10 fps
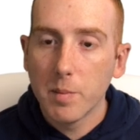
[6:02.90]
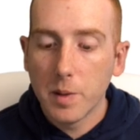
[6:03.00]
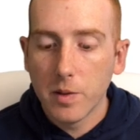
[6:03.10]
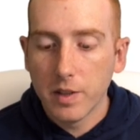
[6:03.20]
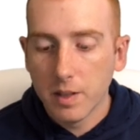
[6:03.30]

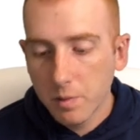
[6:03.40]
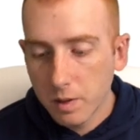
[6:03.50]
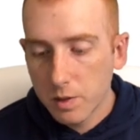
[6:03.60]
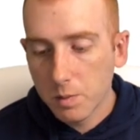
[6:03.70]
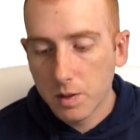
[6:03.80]
component,
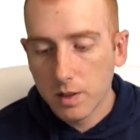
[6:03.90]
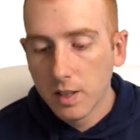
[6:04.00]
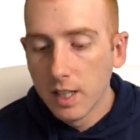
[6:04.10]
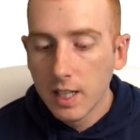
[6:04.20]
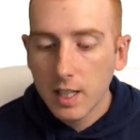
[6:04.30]
which
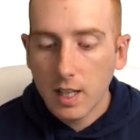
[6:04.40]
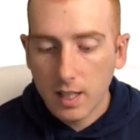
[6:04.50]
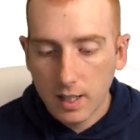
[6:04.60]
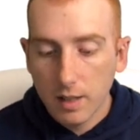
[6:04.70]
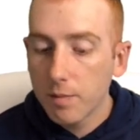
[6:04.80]
will
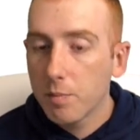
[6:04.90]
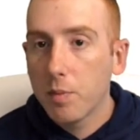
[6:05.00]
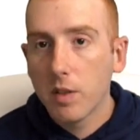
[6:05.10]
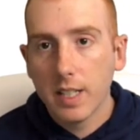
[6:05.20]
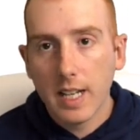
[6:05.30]
Uh,
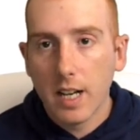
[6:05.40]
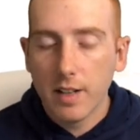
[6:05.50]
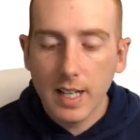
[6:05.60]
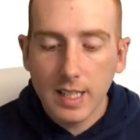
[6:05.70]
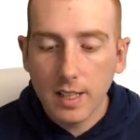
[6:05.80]
point
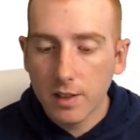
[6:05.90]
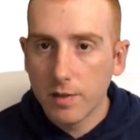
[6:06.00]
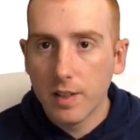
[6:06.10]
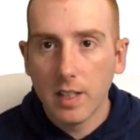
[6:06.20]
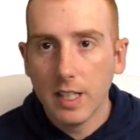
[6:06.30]
out any other
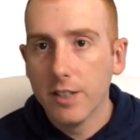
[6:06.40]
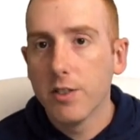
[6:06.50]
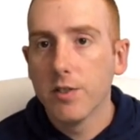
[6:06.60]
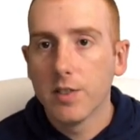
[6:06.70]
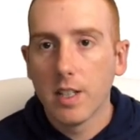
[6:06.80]

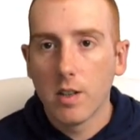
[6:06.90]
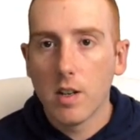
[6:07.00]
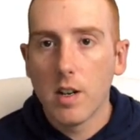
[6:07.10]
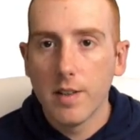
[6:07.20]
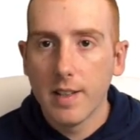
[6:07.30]
variations that are
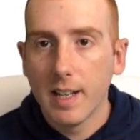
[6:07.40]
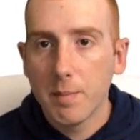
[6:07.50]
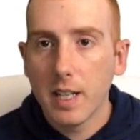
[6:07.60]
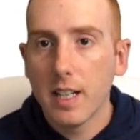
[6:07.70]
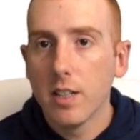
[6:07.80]
on
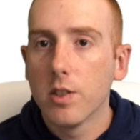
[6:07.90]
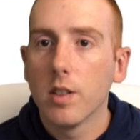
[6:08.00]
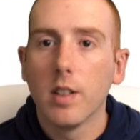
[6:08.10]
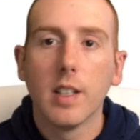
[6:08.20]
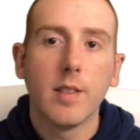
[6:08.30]
that page.
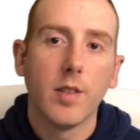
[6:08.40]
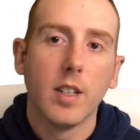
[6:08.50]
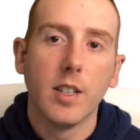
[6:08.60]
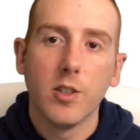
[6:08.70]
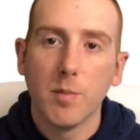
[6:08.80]
So like
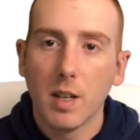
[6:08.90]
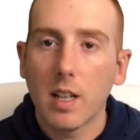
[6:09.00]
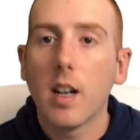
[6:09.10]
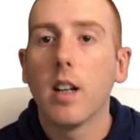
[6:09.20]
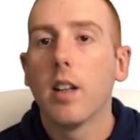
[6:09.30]
variation by
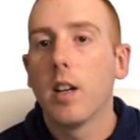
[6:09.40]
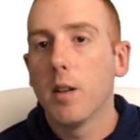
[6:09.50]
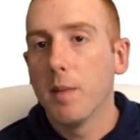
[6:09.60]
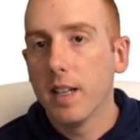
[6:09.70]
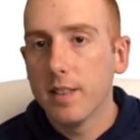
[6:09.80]

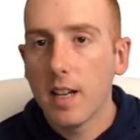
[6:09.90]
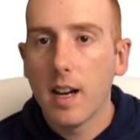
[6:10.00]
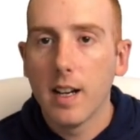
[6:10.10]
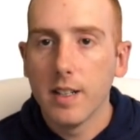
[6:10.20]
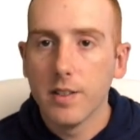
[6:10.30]
color, by
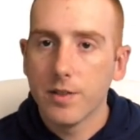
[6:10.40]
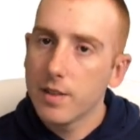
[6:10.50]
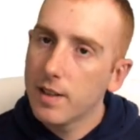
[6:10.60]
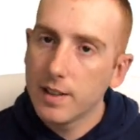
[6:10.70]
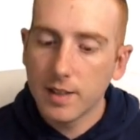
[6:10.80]
size,
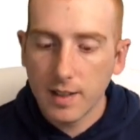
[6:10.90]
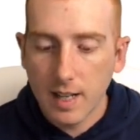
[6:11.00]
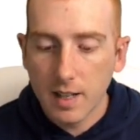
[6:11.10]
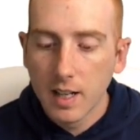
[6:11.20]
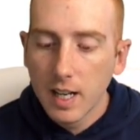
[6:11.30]
things like
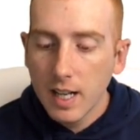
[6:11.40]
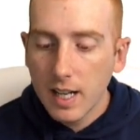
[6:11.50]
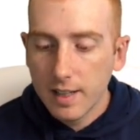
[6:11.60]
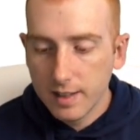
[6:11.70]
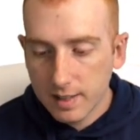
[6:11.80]
that.
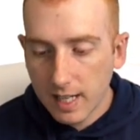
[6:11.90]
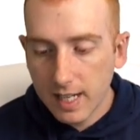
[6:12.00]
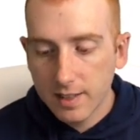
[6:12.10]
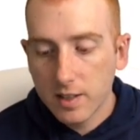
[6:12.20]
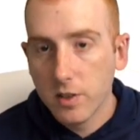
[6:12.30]
In this
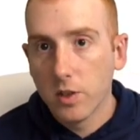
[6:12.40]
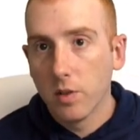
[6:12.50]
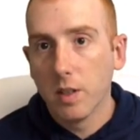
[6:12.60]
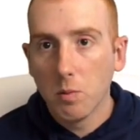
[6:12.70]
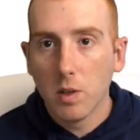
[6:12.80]
case, there's
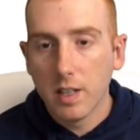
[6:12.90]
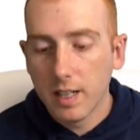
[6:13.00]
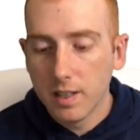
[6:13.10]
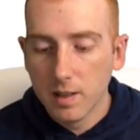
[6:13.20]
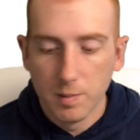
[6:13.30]
only one
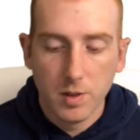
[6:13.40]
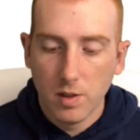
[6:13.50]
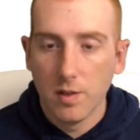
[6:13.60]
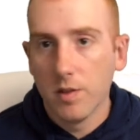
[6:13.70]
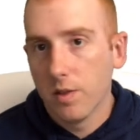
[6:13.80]
item,
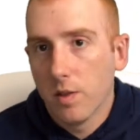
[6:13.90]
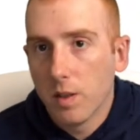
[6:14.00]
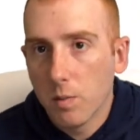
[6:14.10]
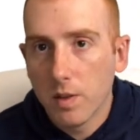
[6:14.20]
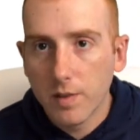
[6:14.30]
so there's only
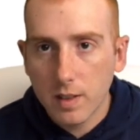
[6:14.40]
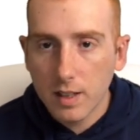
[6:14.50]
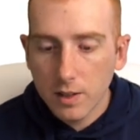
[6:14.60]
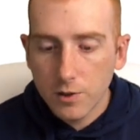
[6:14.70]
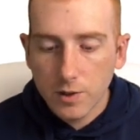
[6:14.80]
one
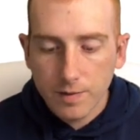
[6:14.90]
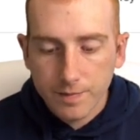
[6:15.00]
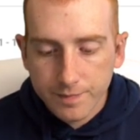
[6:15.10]
variation.